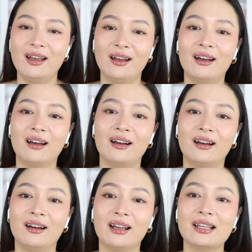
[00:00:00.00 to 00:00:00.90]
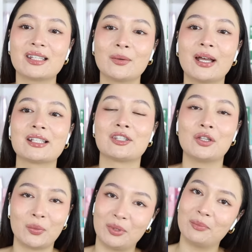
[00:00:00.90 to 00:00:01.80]
SM has
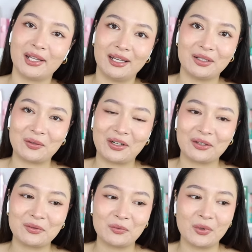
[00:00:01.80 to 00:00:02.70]
not been playing around